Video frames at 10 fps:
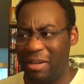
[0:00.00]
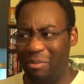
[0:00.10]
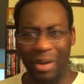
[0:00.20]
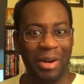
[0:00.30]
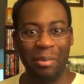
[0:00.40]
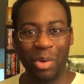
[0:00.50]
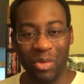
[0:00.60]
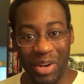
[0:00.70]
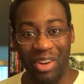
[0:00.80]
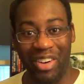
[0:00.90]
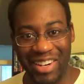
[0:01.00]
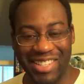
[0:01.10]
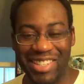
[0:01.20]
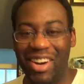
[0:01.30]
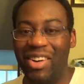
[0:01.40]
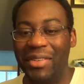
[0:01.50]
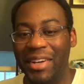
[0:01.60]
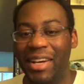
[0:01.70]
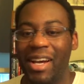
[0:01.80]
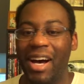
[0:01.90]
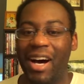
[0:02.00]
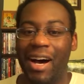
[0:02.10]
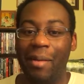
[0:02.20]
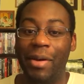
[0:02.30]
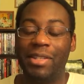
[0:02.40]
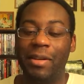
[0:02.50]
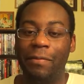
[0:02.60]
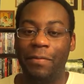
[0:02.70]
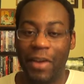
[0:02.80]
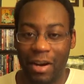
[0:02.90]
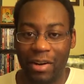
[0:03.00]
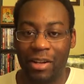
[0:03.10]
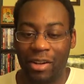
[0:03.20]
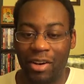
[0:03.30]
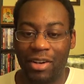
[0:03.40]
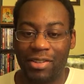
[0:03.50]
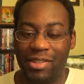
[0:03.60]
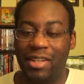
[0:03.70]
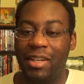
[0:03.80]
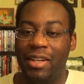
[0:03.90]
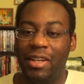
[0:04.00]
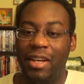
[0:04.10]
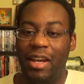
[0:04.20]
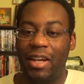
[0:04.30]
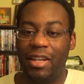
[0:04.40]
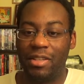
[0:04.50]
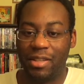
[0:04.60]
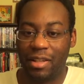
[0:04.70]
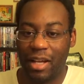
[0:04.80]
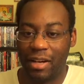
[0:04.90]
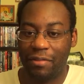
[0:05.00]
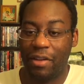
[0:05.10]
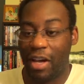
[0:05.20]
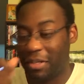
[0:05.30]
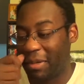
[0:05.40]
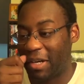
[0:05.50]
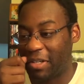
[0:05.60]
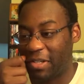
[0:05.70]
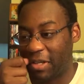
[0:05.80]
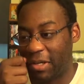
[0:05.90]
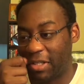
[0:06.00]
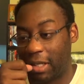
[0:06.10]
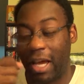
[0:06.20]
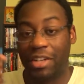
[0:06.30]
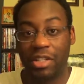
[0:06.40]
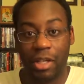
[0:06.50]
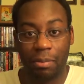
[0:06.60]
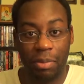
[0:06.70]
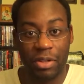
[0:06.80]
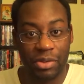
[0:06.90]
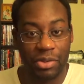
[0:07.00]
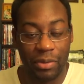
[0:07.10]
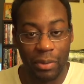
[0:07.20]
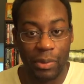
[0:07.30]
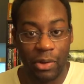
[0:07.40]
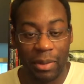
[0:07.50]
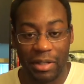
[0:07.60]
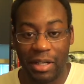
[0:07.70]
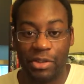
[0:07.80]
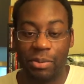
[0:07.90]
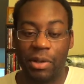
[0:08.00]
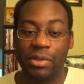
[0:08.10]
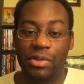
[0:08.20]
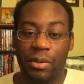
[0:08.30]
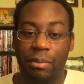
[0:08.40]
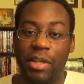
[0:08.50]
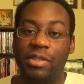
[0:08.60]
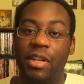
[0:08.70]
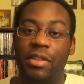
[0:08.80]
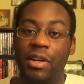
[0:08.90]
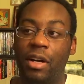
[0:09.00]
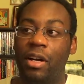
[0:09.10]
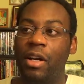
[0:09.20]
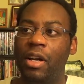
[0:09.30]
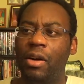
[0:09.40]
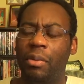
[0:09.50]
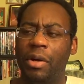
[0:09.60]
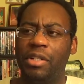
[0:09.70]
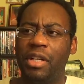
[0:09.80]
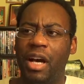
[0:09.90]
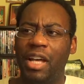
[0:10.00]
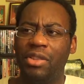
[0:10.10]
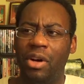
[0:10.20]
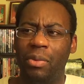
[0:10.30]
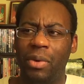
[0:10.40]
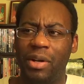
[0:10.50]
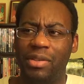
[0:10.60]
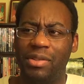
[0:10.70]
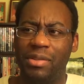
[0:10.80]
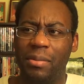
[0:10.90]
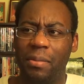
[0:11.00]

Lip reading: been a movie on its own. It's a very long scene, and it's a lot of flashbacks. It's actually pictures of the real McDonald's brothers mixed in there, which I thought was